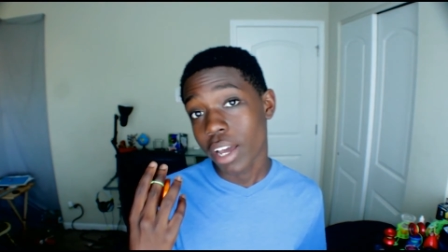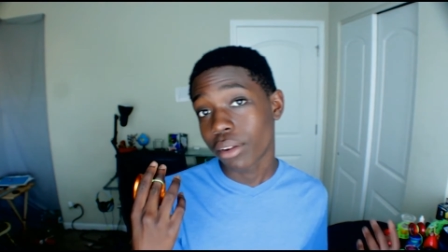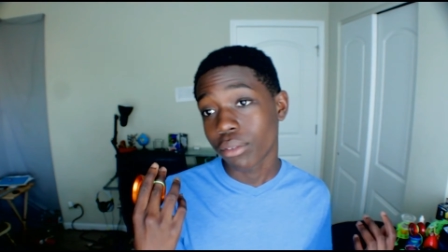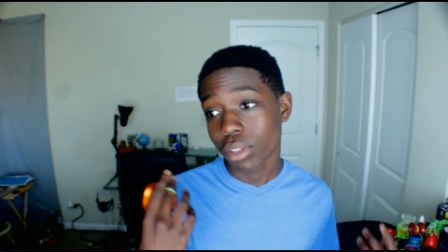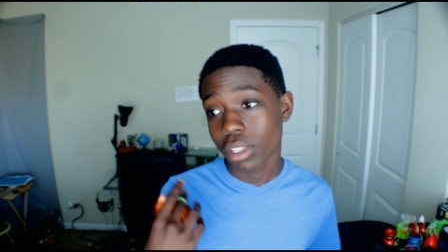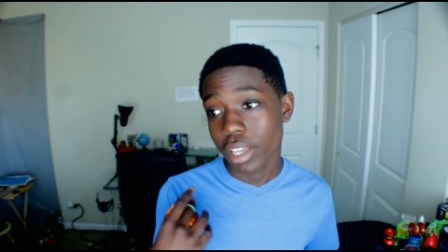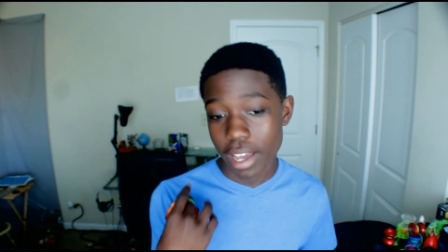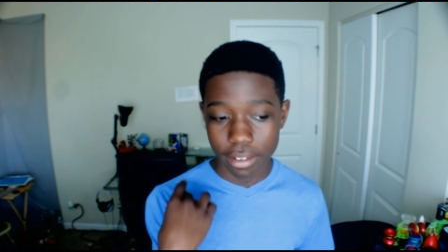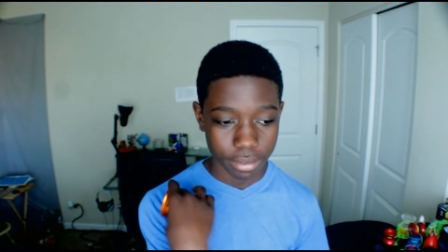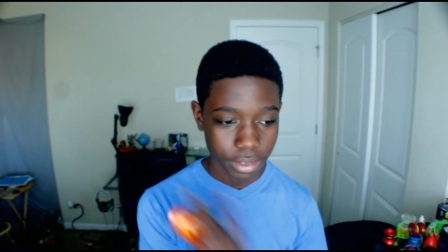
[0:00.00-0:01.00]
I don't really
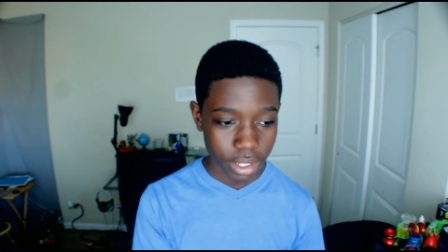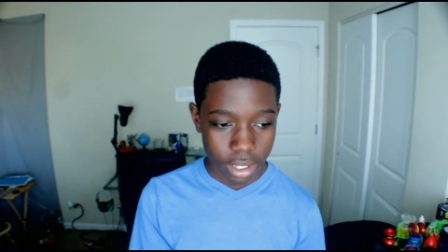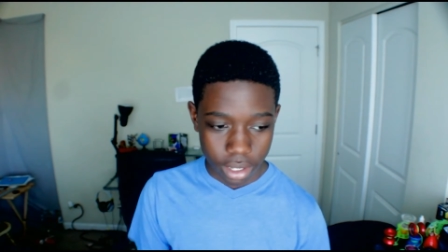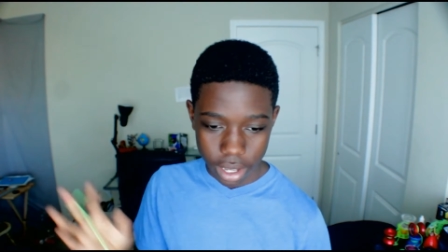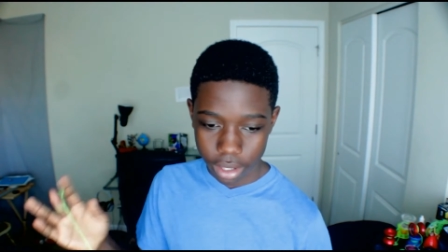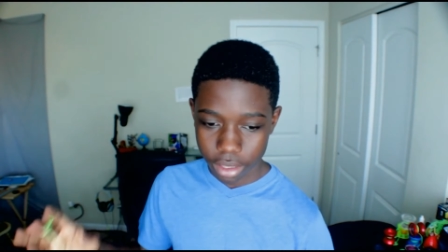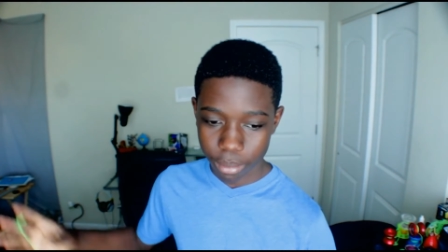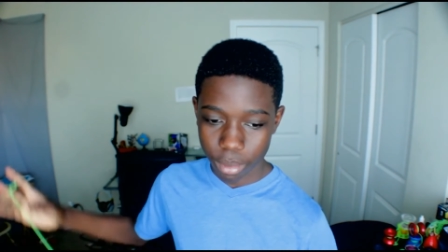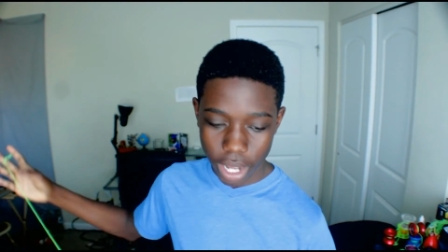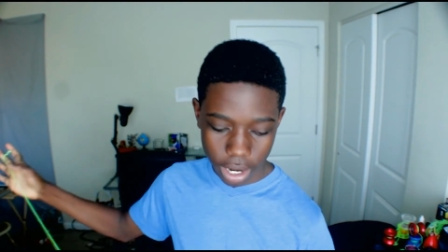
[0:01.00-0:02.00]
have anything,